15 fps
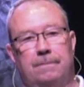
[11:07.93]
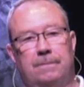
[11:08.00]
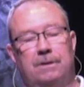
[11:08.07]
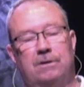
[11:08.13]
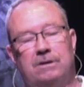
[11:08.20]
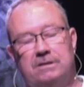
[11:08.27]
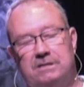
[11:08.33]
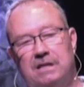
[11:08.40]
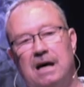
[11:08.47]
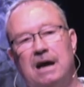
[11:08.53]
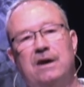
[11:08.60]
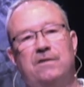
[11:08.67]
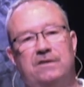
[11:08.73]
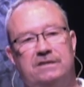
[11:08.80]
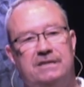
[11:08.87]
you're going to
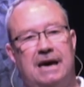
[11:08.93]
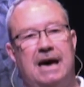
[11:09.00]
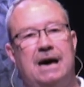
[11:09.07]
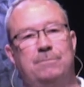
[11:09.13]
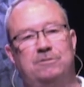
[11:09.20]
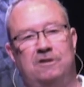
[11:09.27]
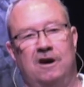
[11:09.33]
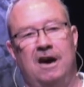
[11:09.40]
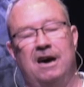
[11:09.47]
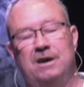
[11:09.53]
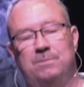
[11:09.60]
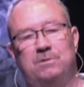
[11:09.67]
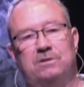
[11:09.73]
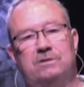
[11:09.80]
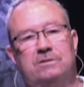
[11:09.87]
slaughter this
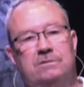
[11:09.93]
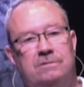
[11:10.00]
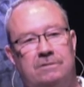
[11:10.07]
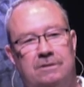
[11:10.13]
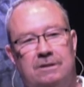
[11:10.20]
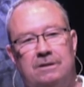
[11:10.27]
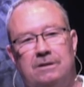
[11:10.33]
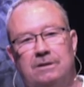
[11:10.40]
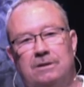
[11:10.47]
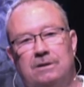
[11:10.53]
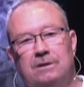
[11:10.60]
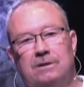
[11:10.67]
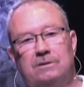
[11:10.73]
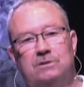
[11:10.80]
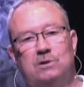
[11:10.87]
animal
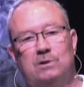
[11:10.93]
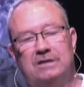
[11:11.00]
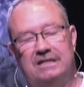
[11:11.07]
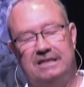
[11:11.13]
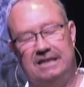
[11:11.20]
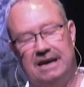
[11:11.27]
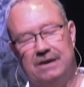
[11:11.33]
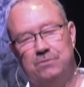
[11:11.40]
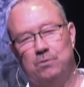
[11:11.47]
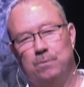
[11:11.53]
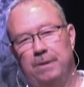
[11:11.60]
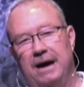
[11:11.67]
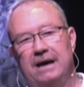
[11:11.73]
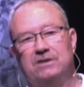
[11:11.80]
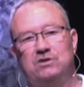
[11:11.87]
so death will
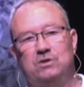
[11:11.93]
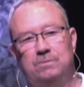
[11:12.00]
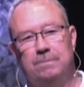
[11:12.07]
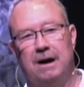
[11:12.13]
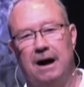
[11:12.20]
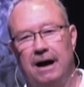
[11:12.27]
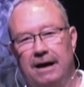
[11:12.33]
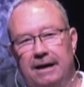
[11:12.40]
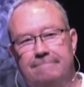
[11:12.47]
pass you by.